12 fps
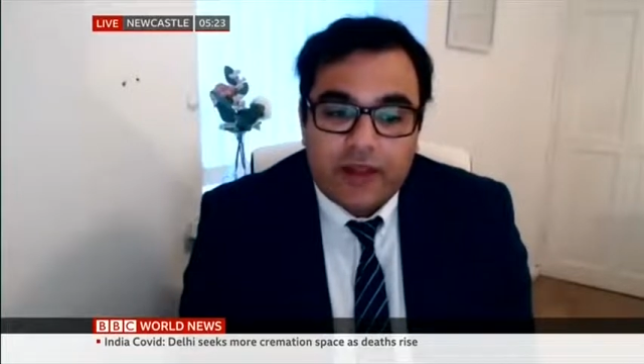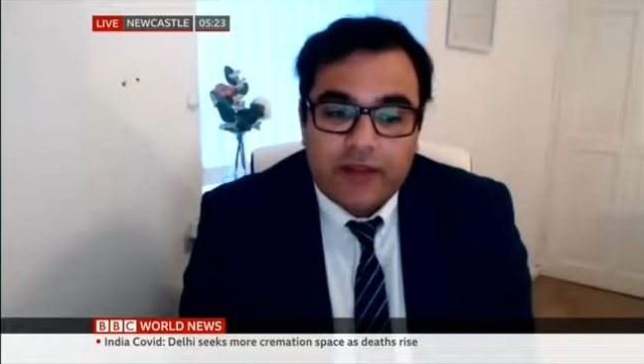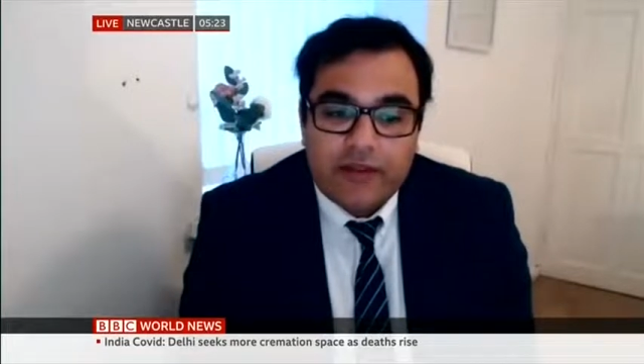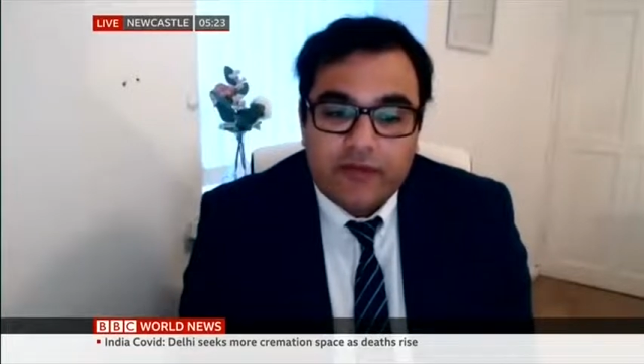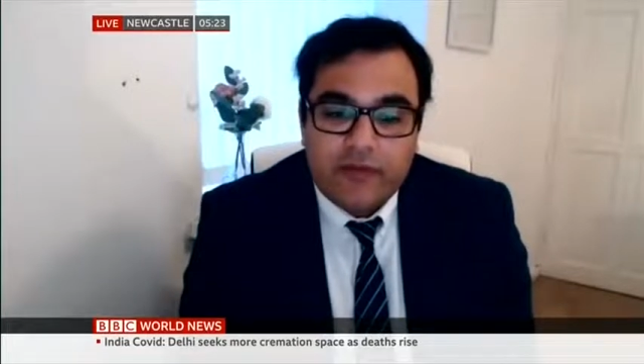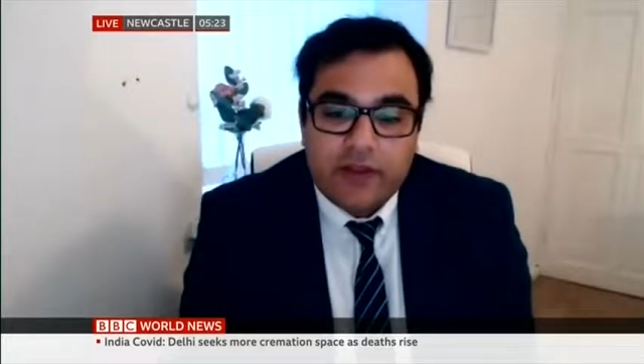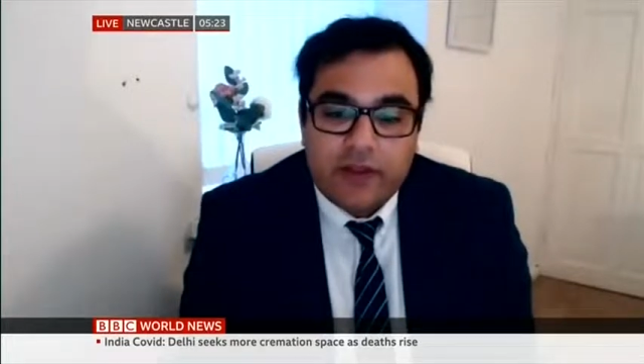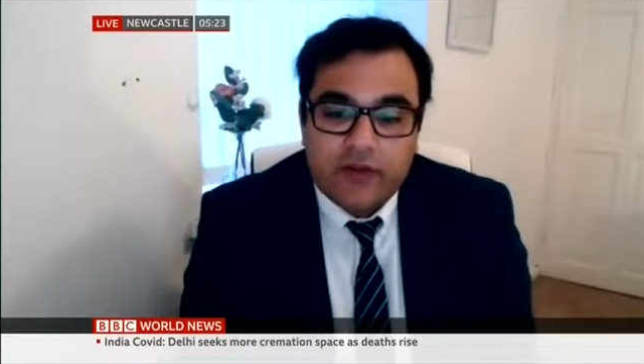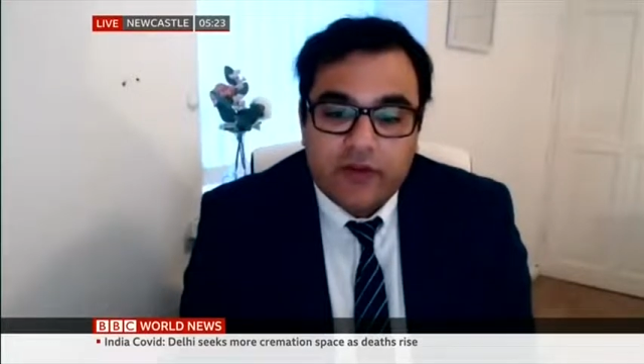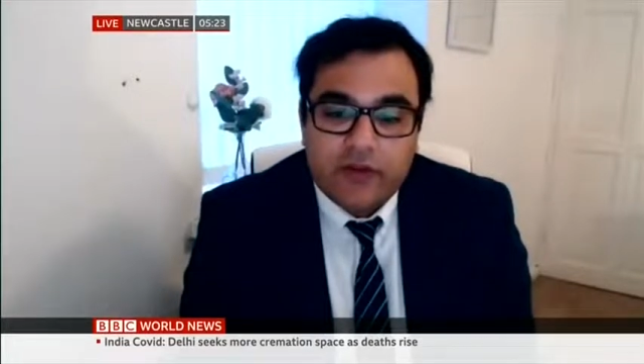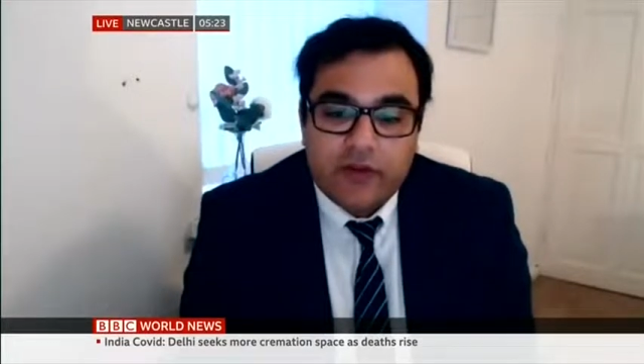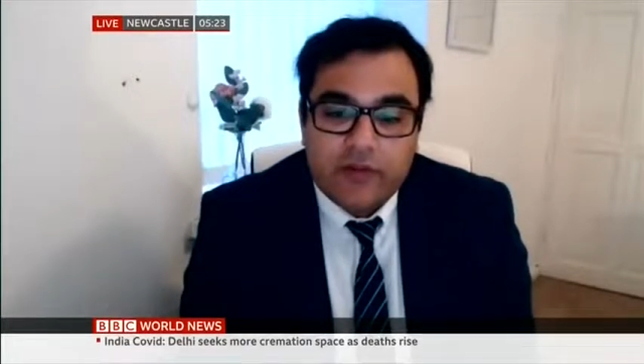activity
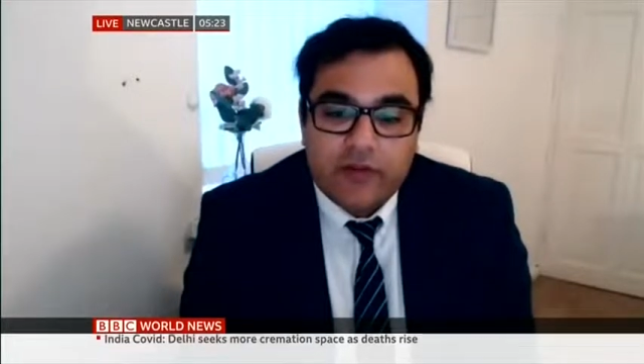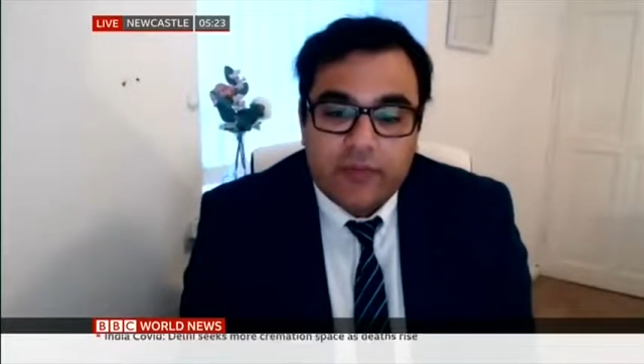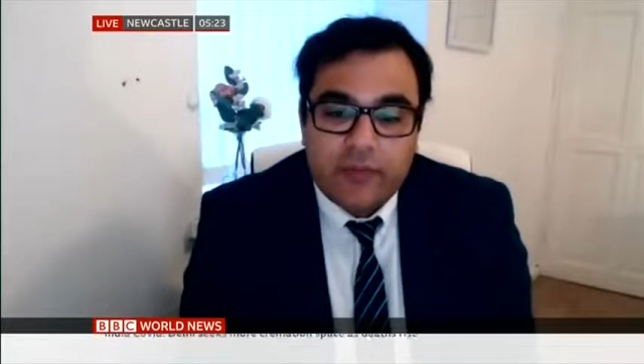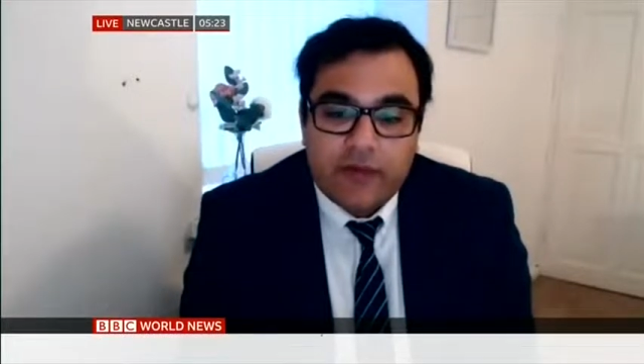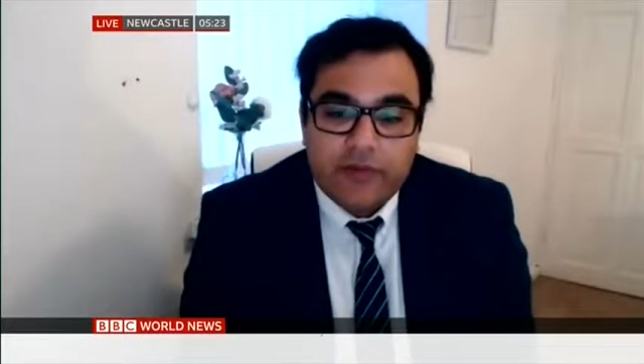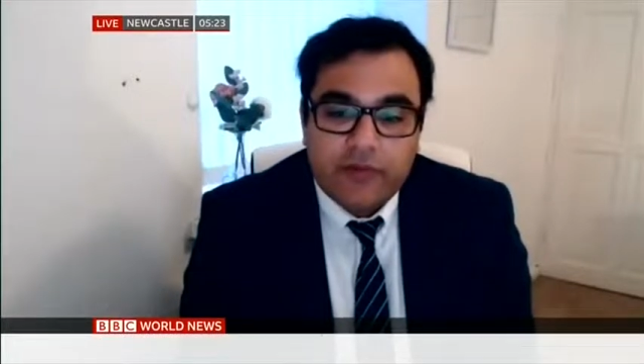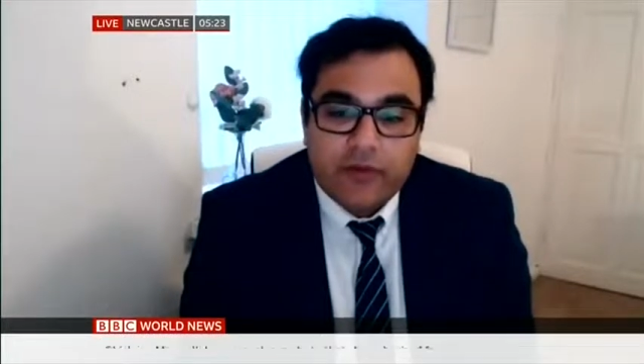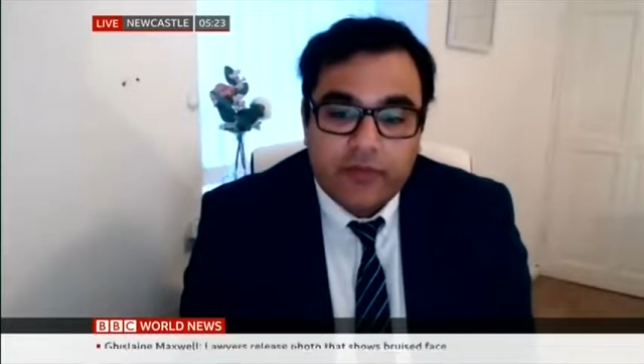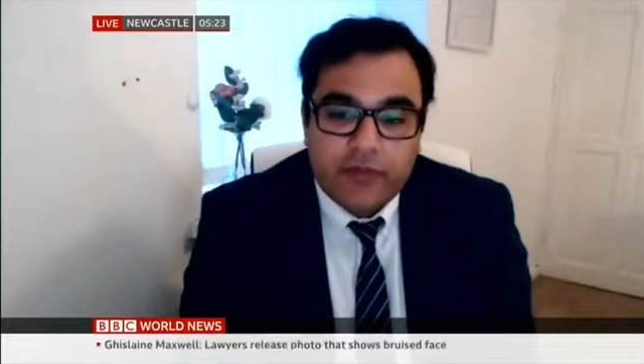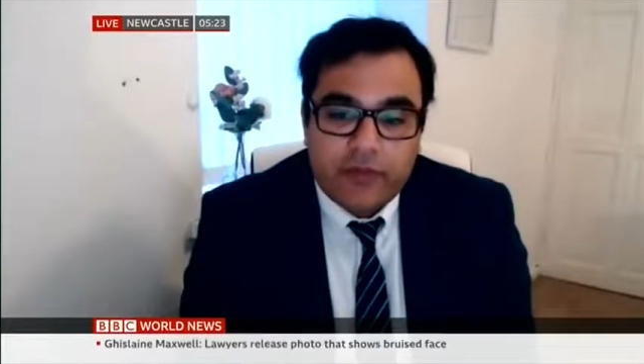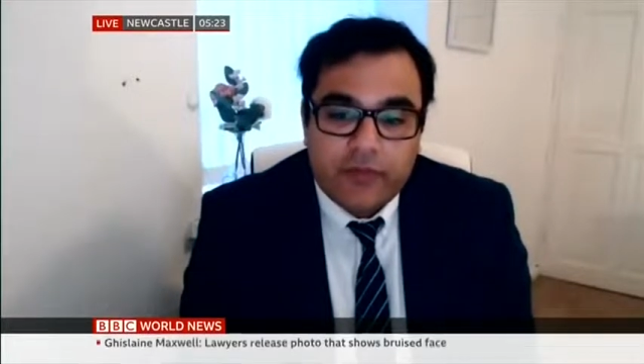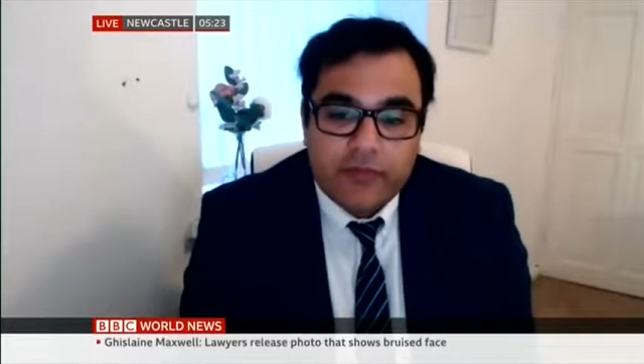on, on the
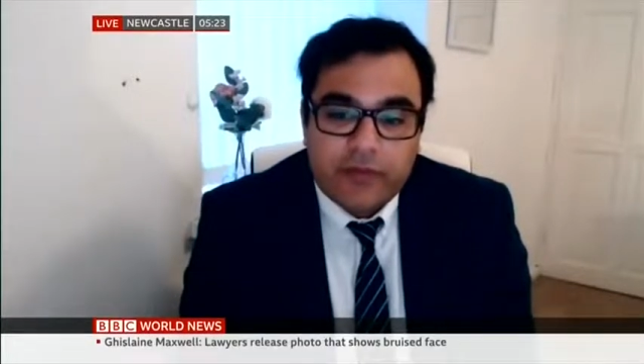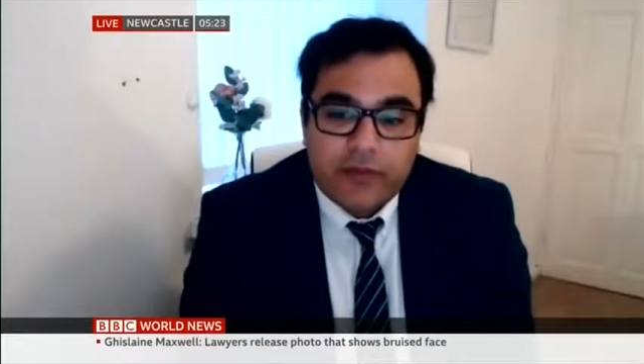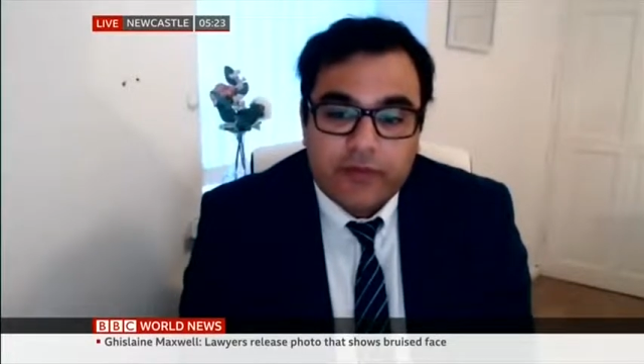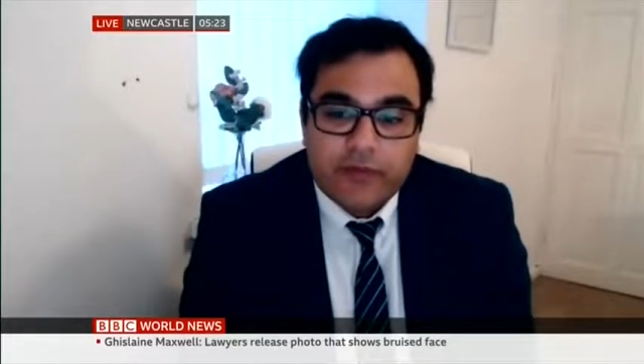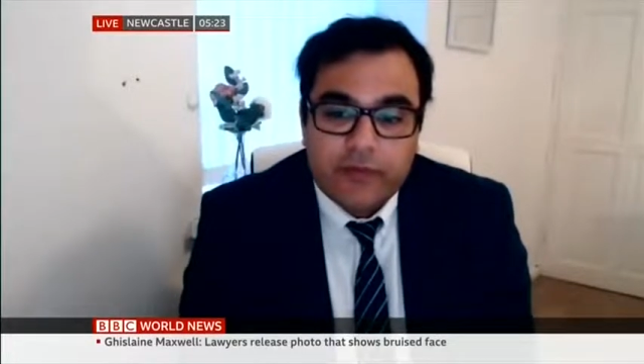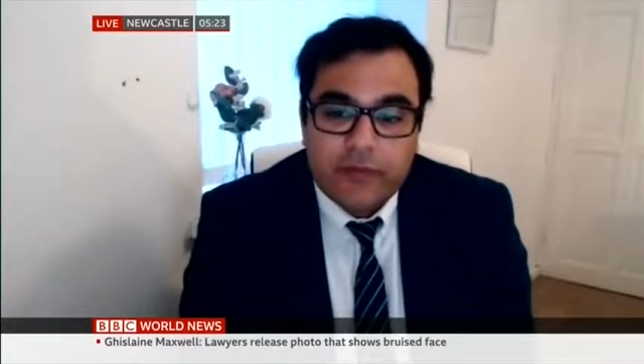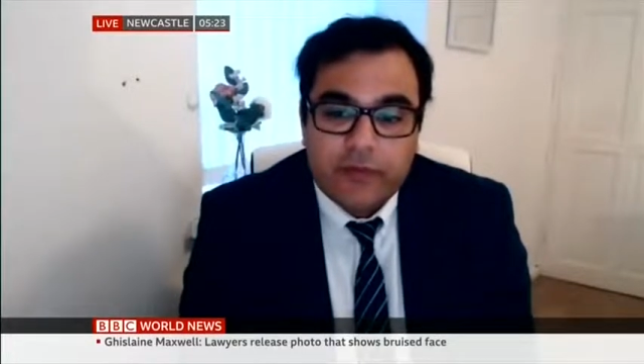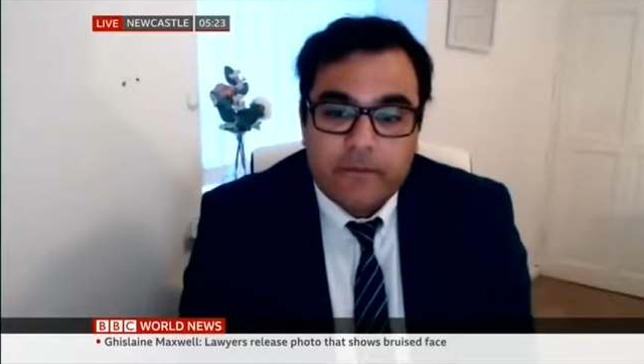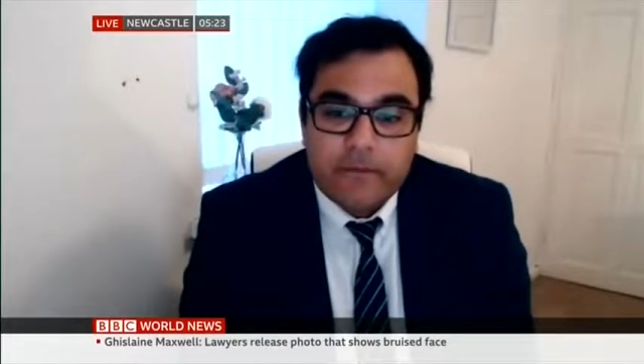platforms themselves.